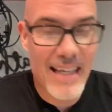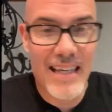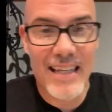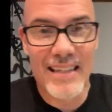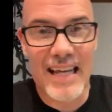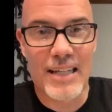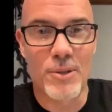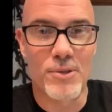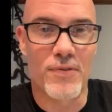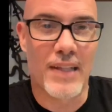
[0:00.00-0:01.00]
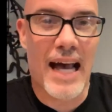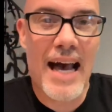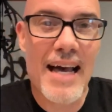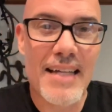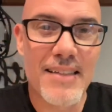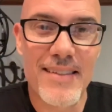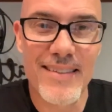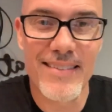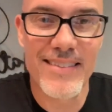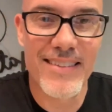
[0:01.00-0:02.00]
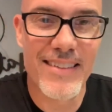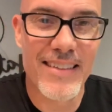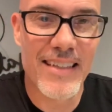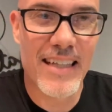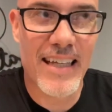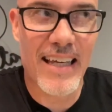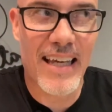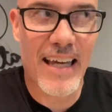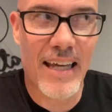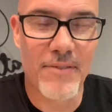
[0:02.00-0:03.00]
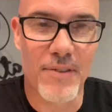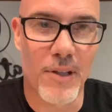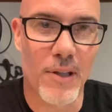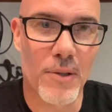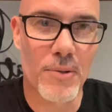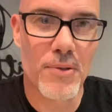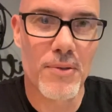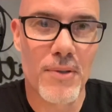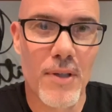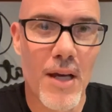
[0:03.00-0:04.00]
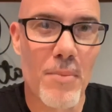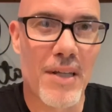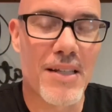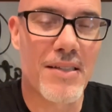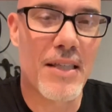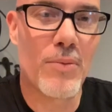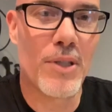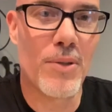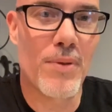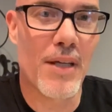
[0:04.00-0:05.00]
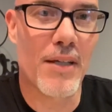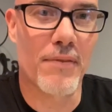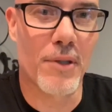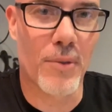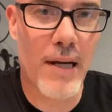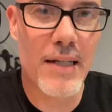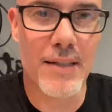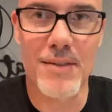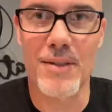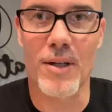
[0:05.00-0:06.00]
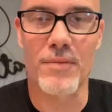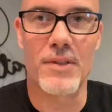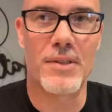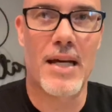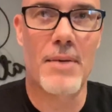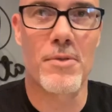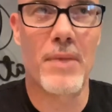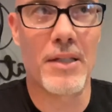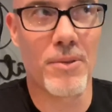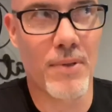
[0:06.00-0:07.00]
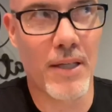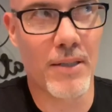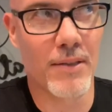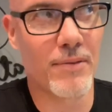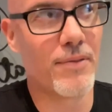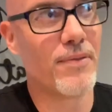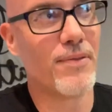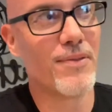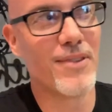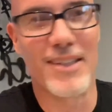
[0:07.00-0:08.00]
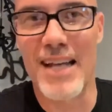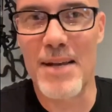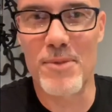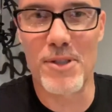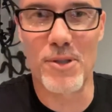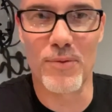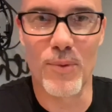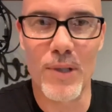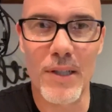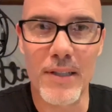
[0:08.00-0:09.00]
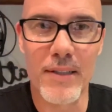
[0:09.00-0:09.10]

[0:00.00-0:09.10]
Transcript: That goes for the highs and for the lows. Because, see, when you think of the greatest, oftentimes, man, you think of the times that you've won.